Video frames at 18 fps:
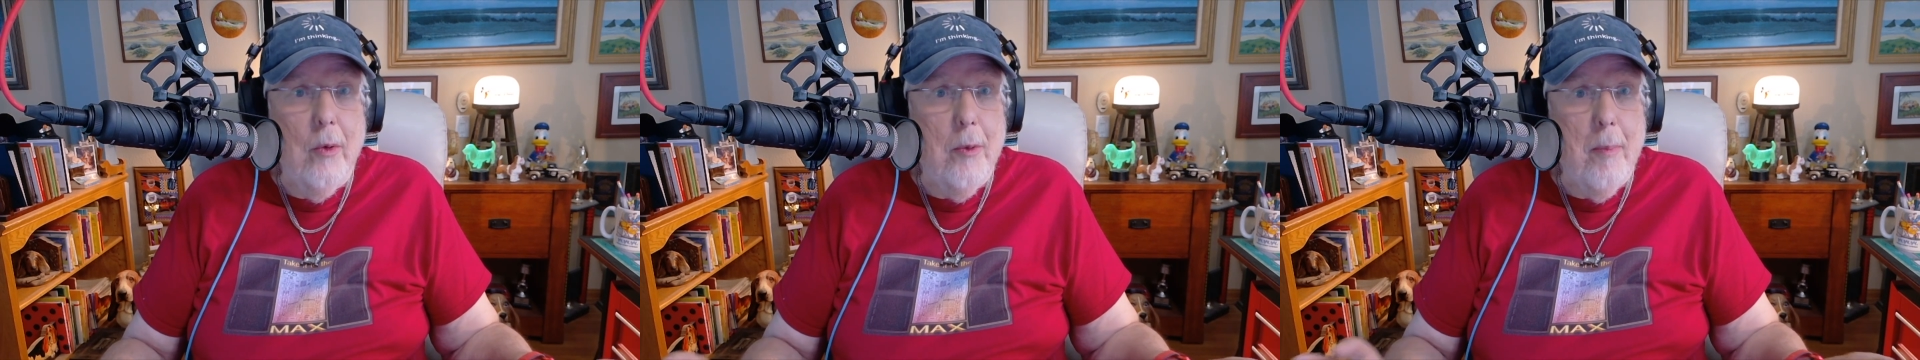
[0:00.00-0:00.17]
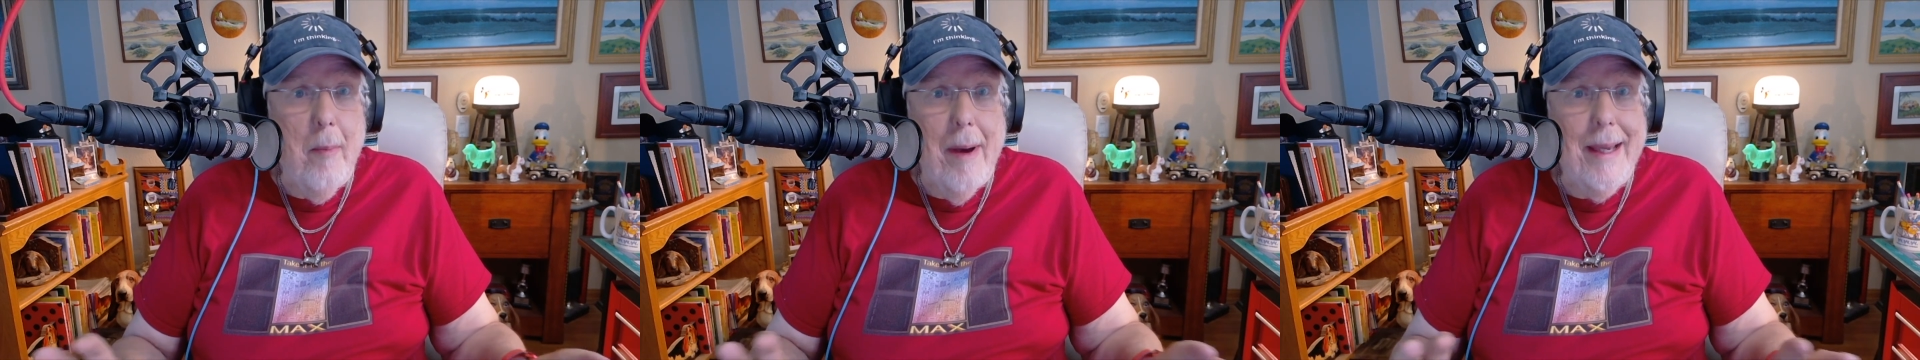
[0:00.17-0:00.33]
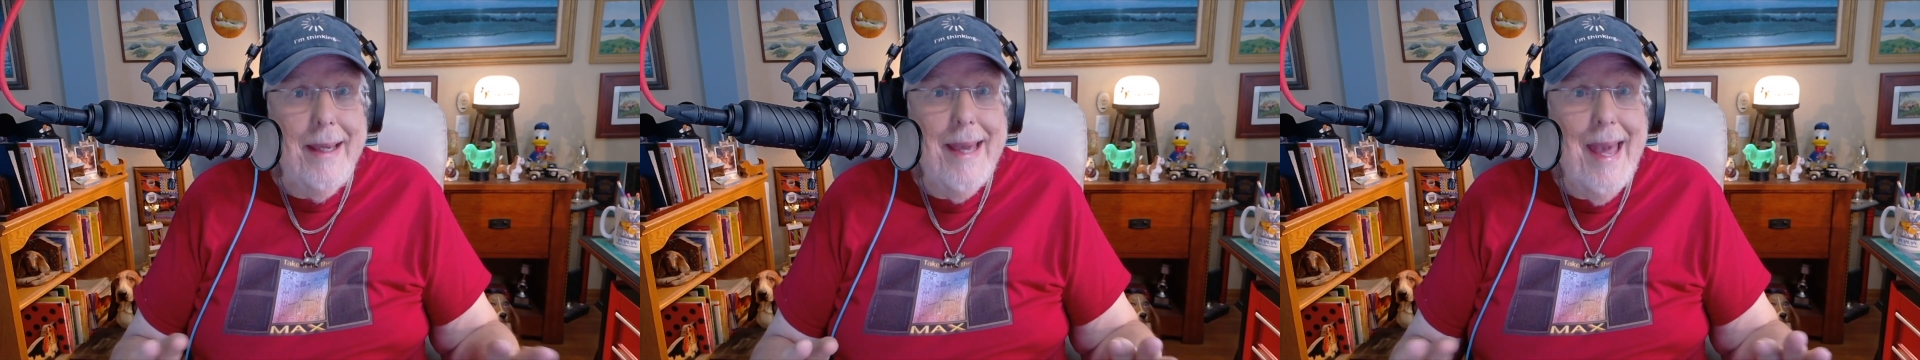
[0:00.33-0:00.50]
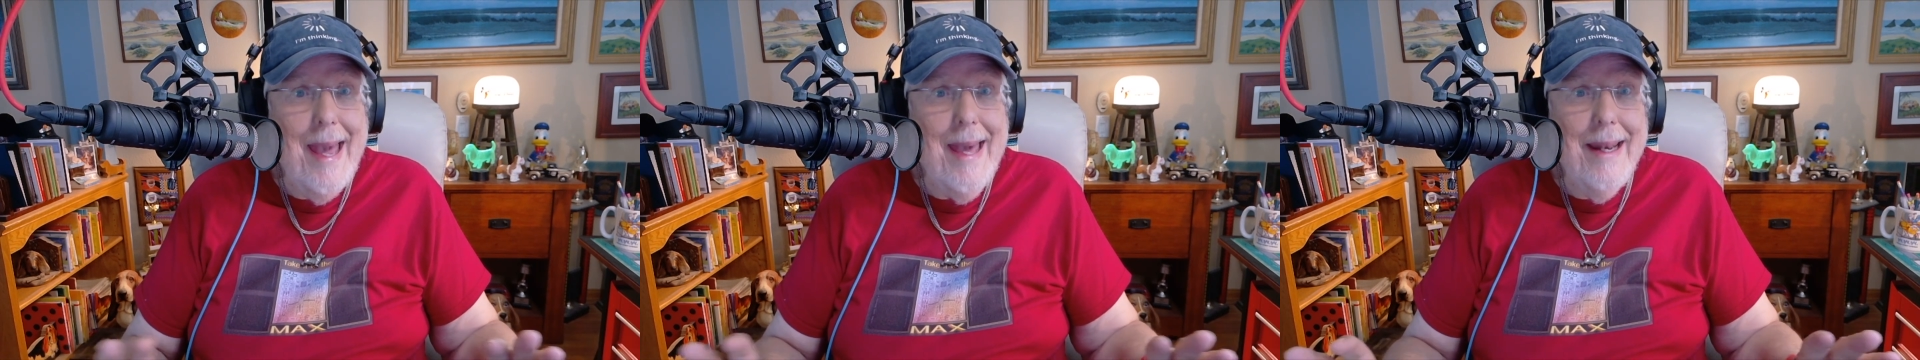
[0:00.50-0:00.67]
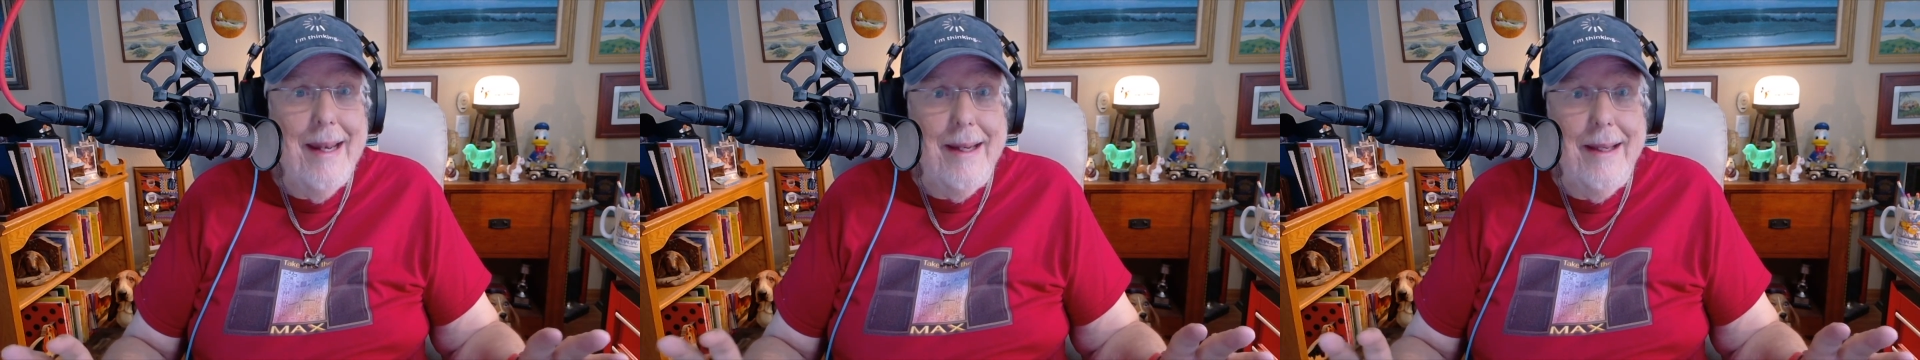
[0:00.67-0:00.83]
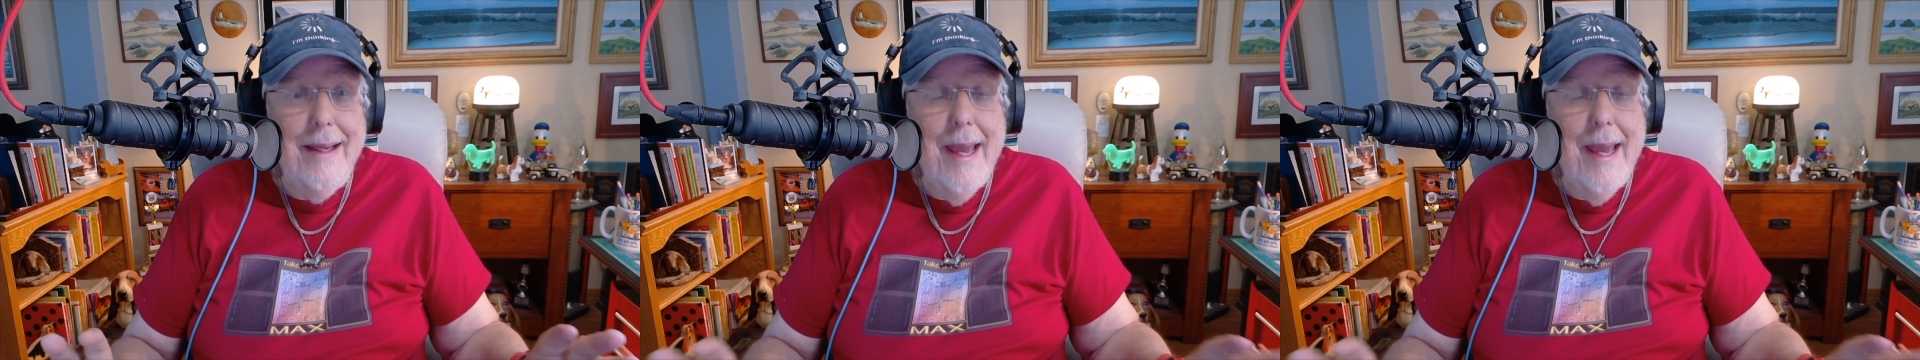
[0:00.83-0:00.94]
with my Canon